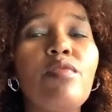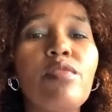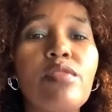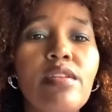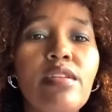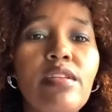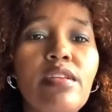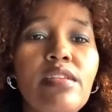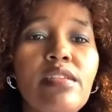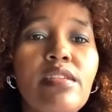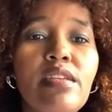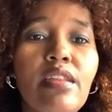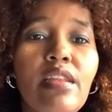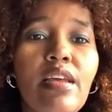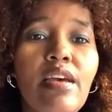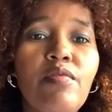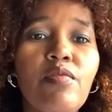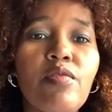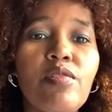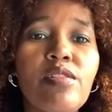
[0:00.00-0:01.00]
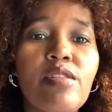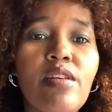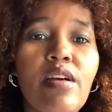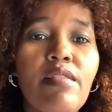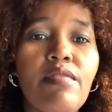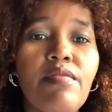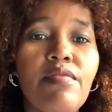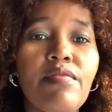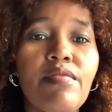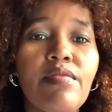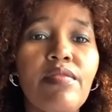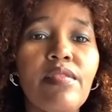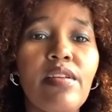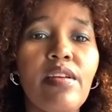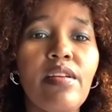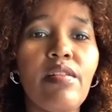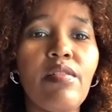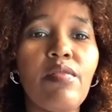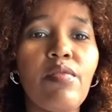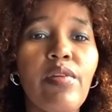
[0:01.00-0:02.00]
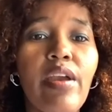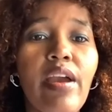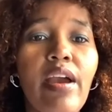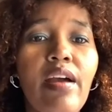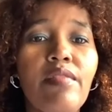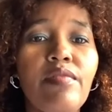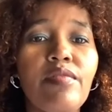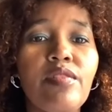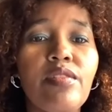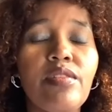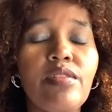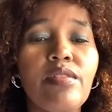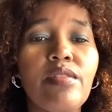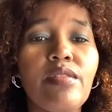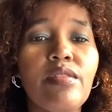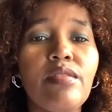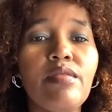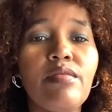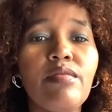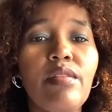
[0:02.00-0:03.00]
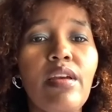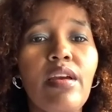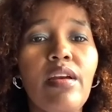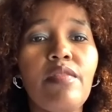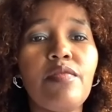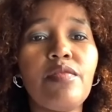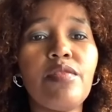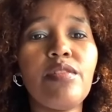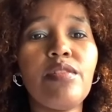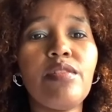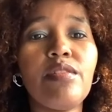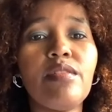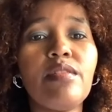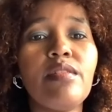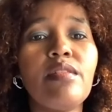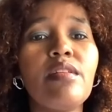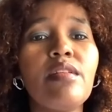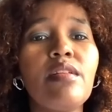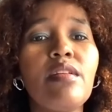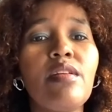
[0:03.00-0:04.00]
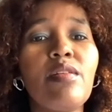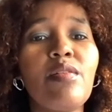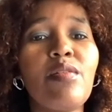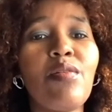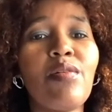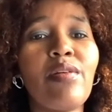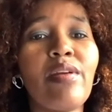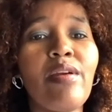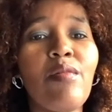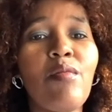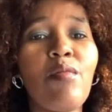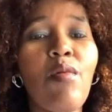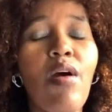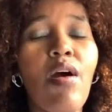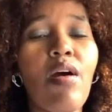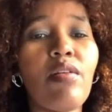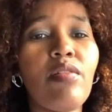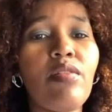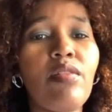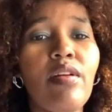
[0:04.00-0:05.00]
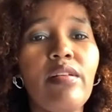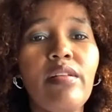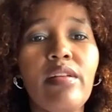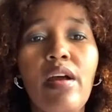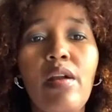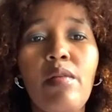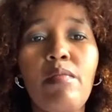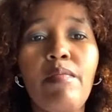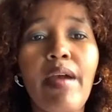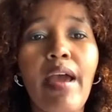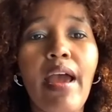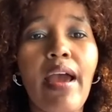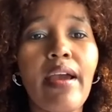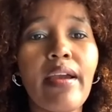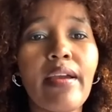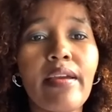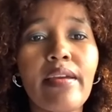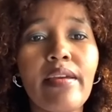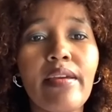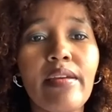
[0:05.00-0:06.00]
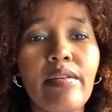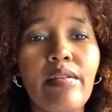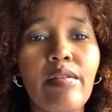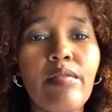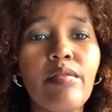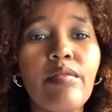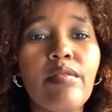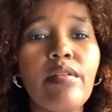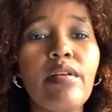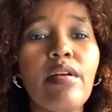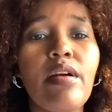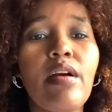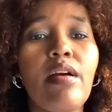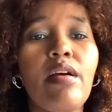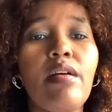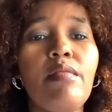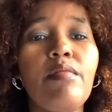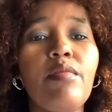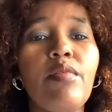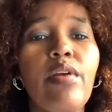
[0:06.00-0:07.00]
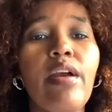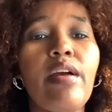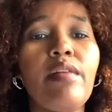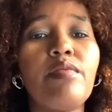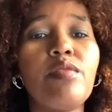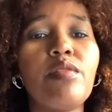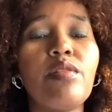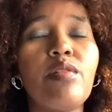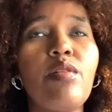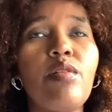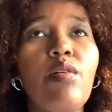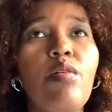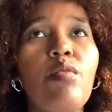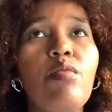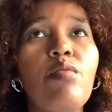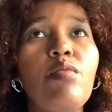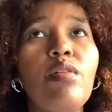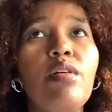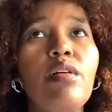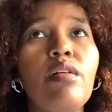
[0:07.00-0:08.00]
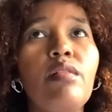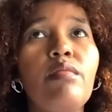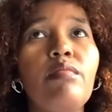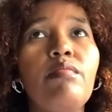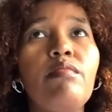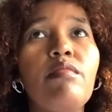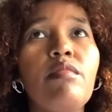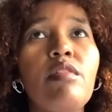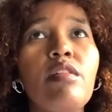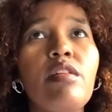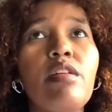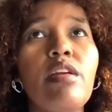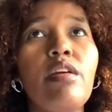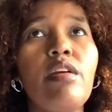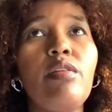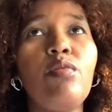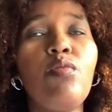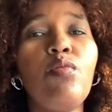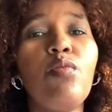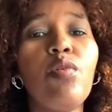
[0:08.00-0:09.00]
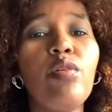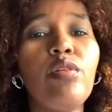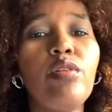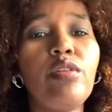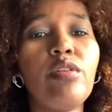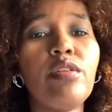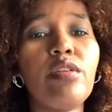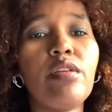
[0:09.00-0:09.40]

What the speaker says: wasn't easy. Life was tough. You know, we have to go get water on our back. We have to go get wood